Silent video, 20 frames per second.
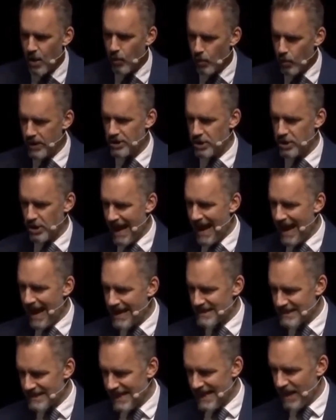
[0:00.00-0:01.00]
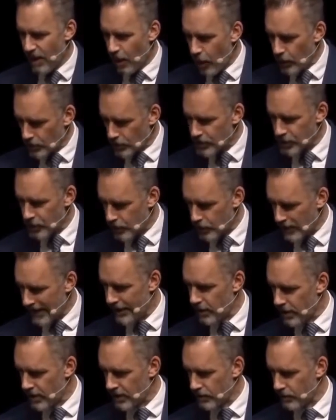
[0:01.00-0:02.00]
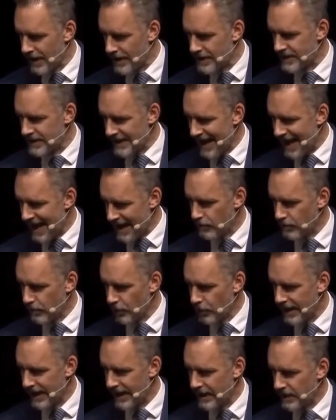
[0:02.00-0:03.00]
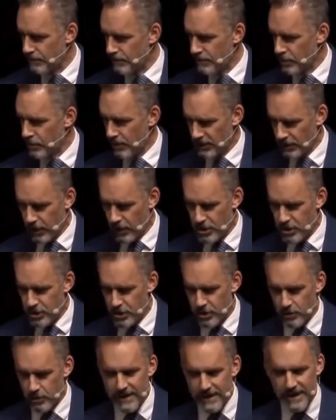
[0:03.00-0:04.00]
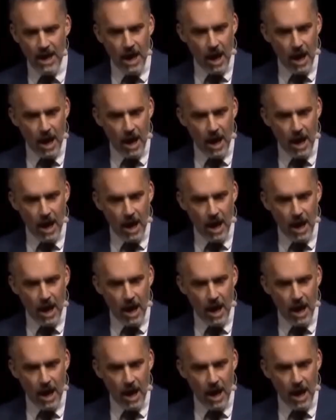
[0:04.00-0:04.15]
which, as they also characterize the animal kingdom to a large degree,